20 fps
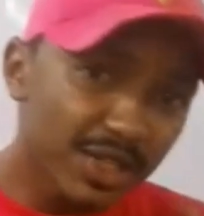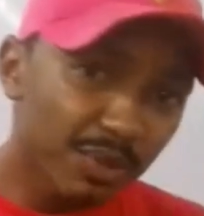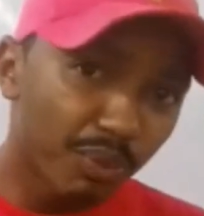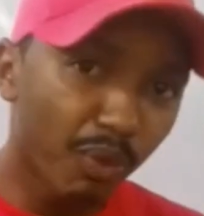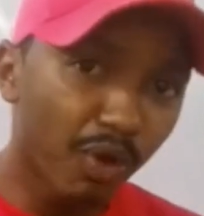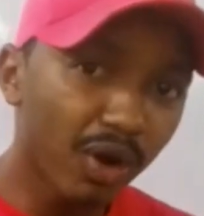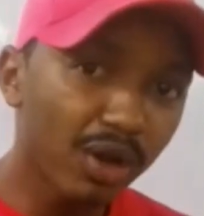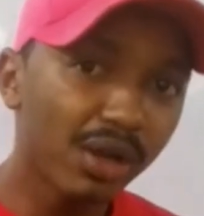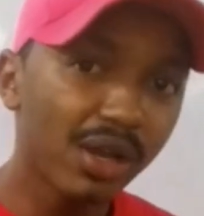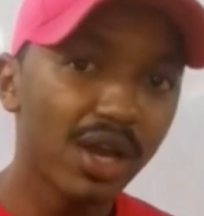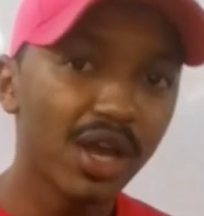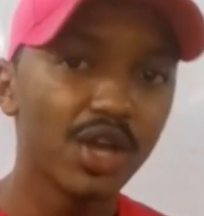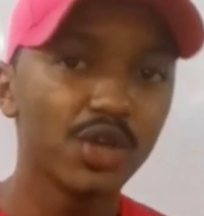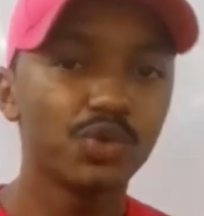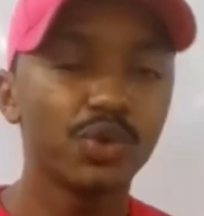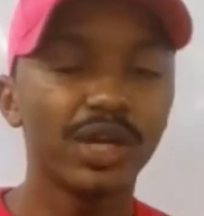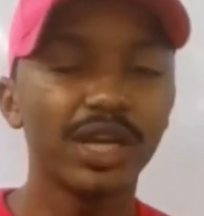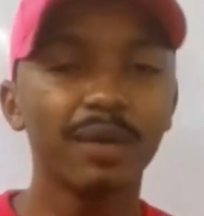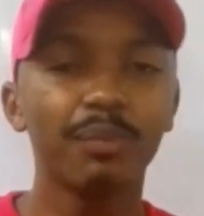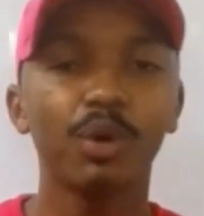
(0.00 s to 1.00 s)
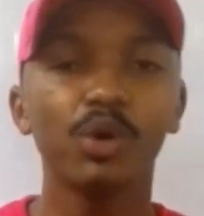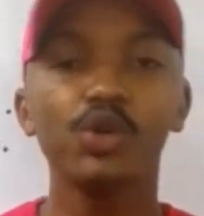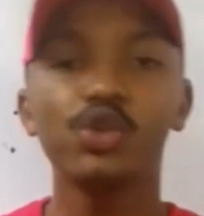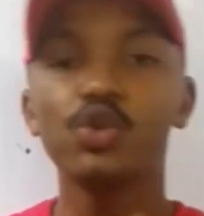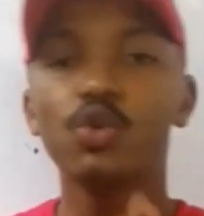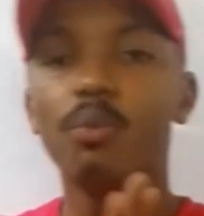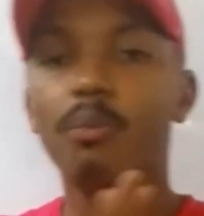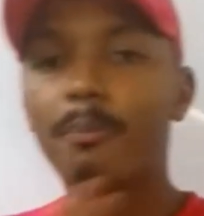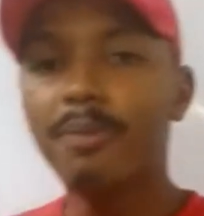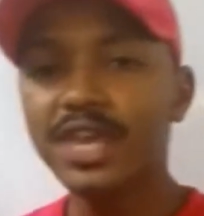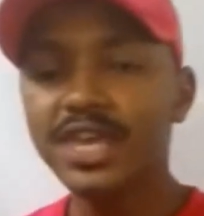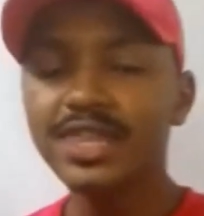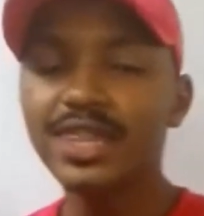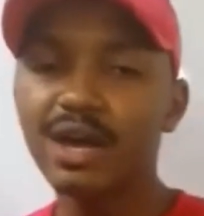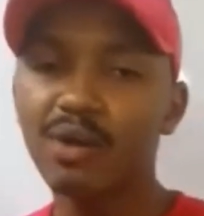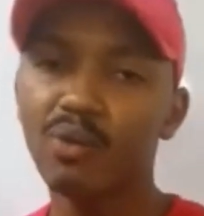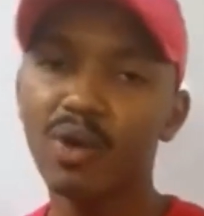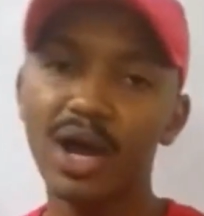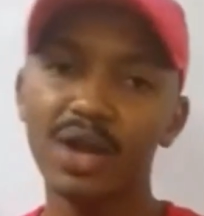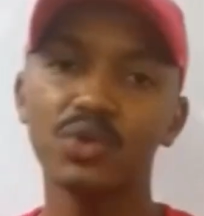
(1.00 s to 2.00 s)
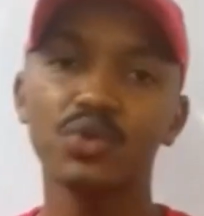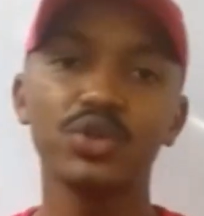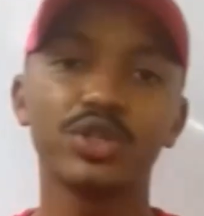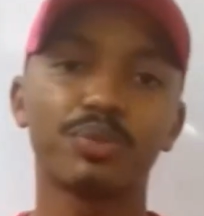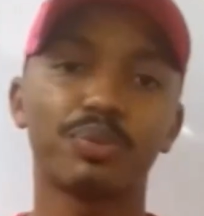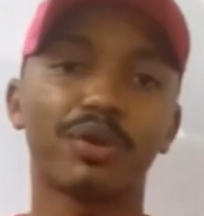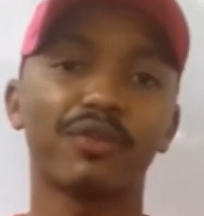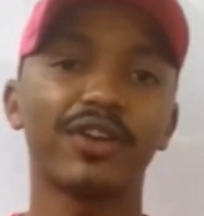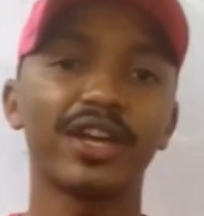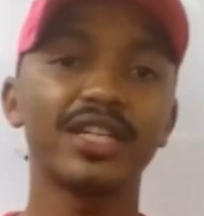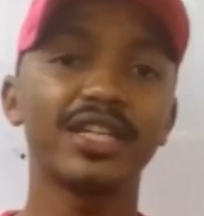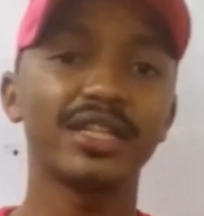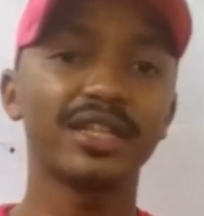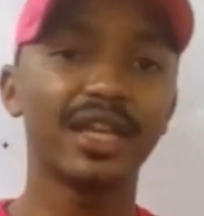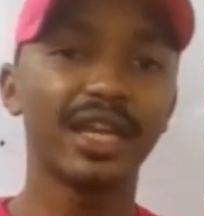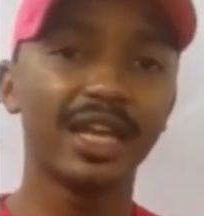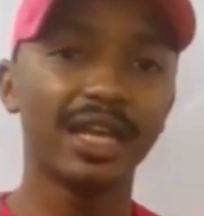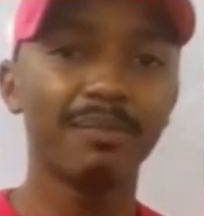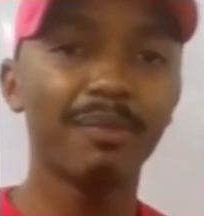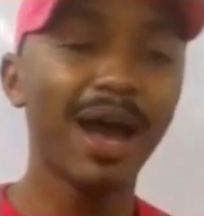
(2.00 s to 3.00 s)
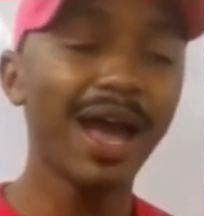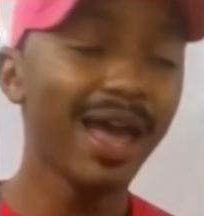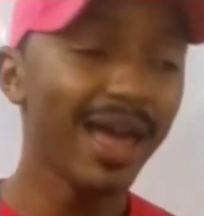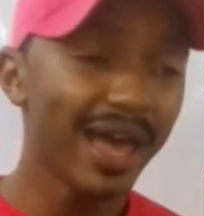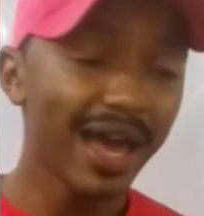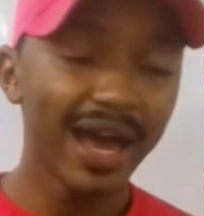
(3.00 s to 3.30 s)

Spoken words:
small to enable you be the one who's providing the labor